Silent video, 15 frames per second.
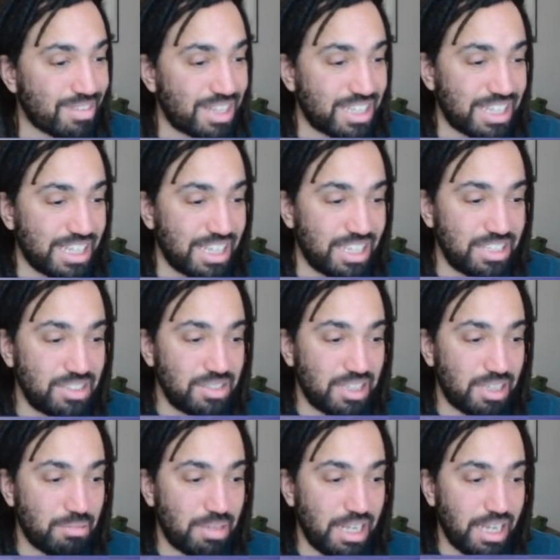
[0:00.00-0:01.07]
can I do that
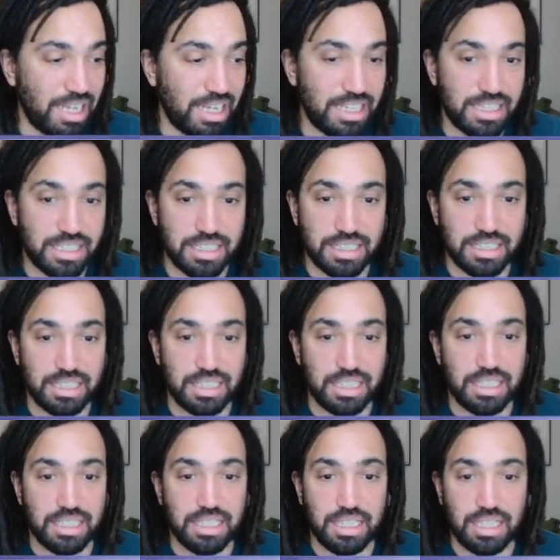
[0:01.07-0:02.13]
in my head?
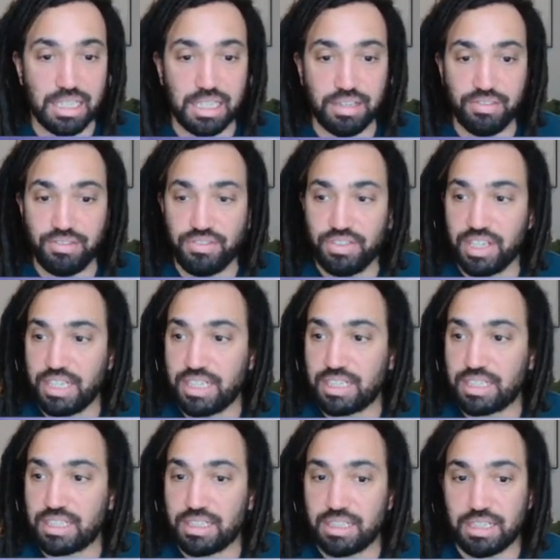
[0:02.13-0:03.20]
I
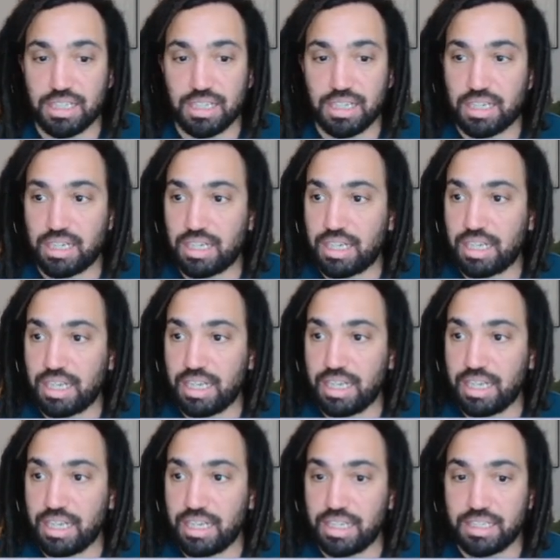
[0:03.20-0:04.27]
think
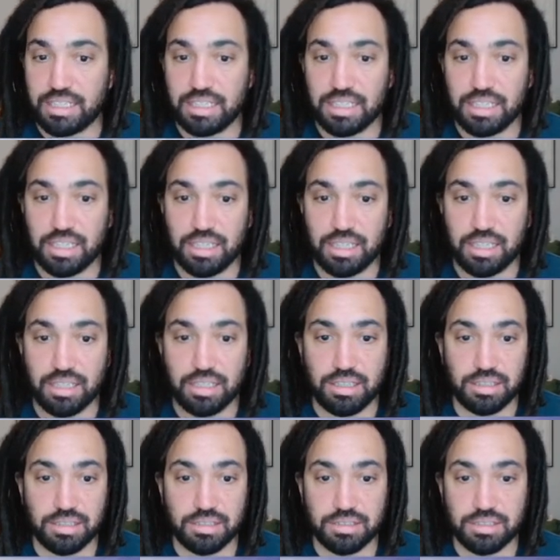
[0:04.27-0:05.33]
I
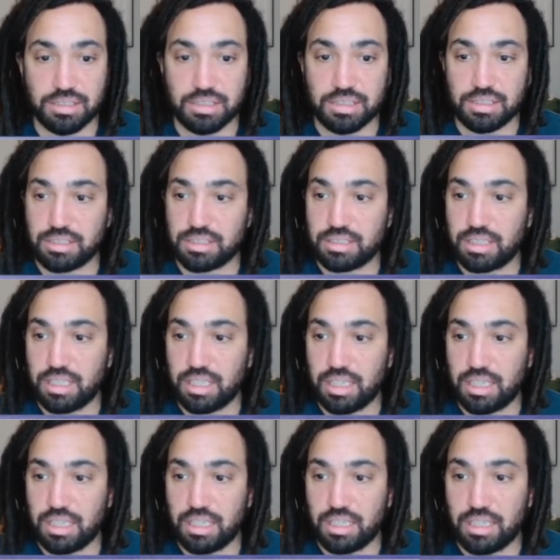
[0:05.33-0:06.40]
can't,
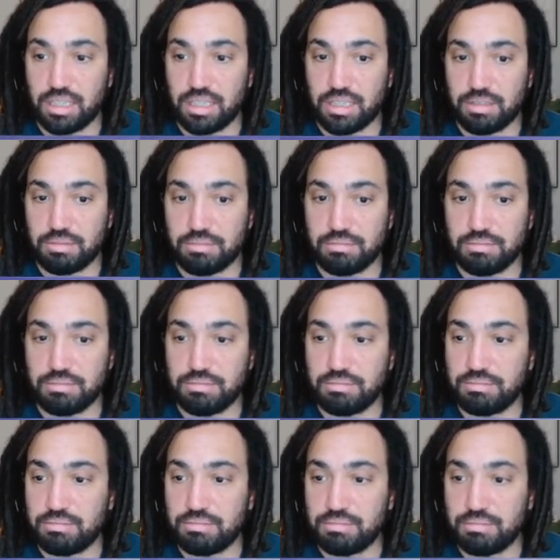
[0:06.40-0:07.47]
um,
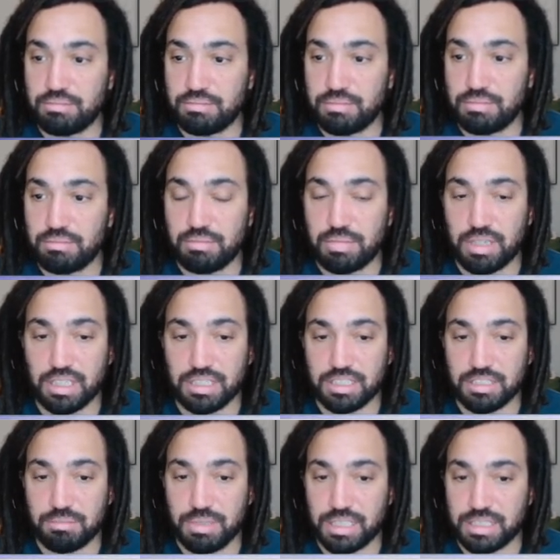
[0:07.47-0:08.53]
but I
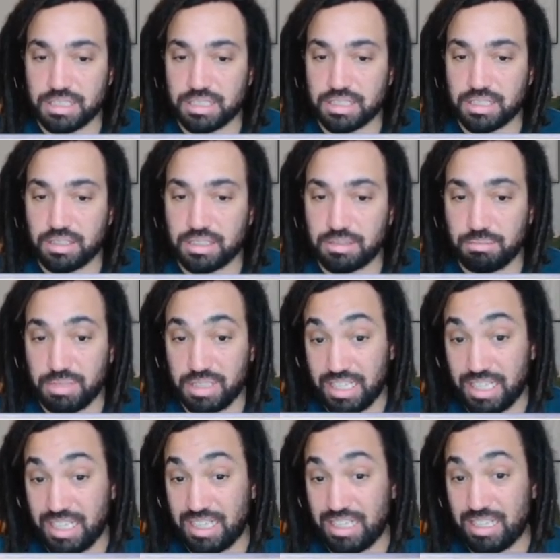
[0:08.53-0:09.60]
suspect it's going to
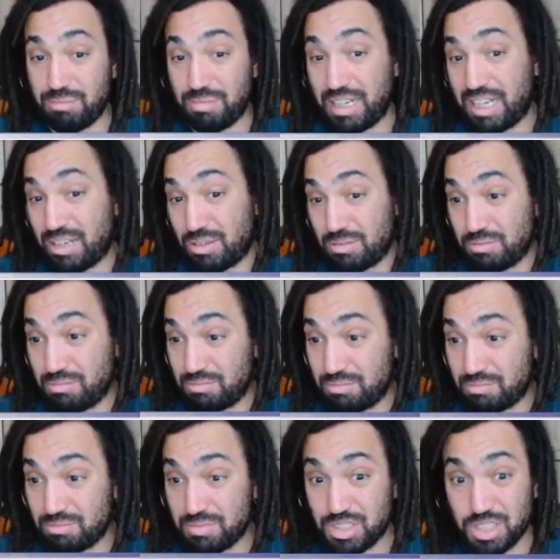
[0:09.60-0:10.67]
be about
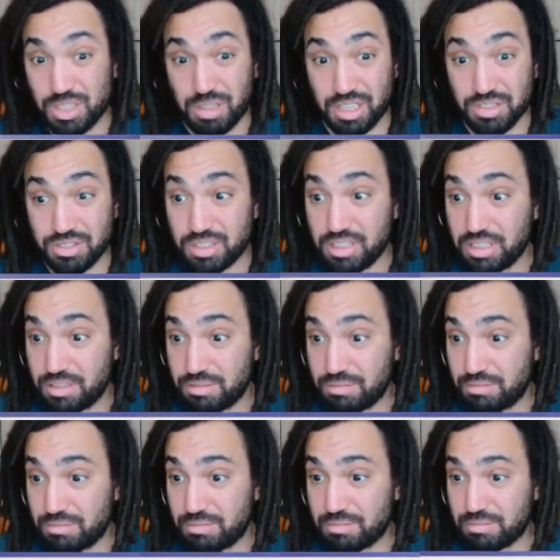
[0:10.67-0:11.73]
200.
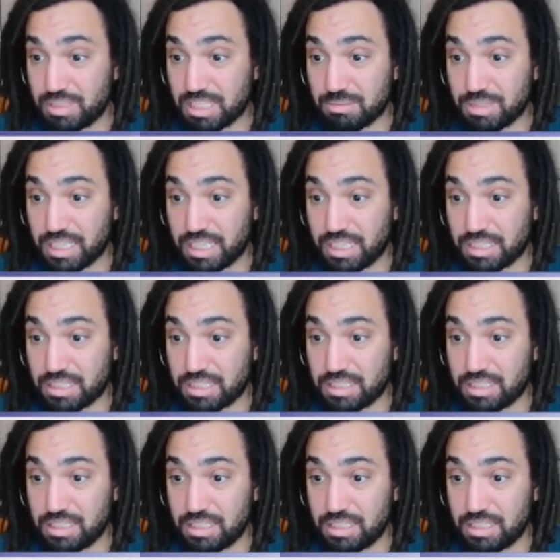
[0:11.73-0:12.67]
That's my guess.